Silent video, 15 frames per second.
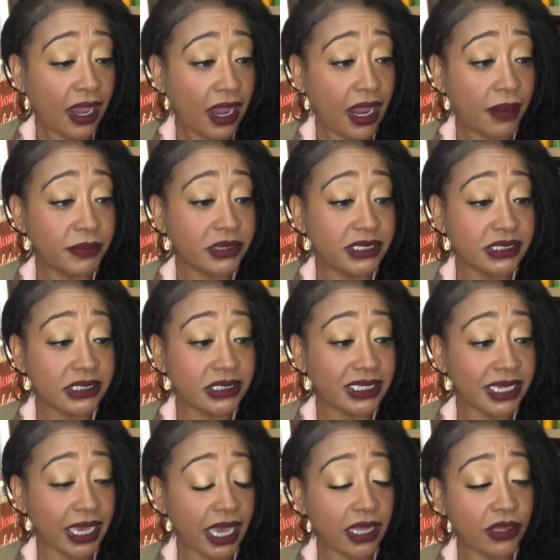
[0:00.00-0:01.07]
Um, this is
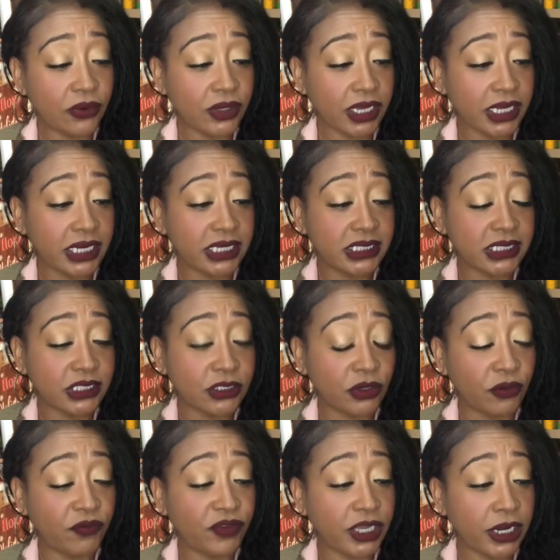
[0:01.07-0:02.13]
the Hello Kitty
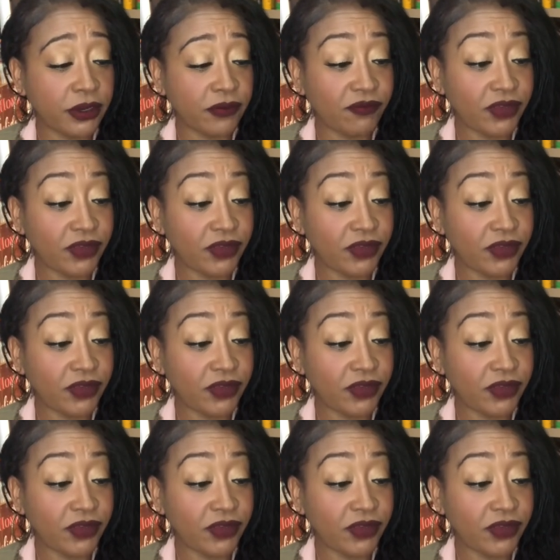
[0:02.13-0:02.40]
digital vid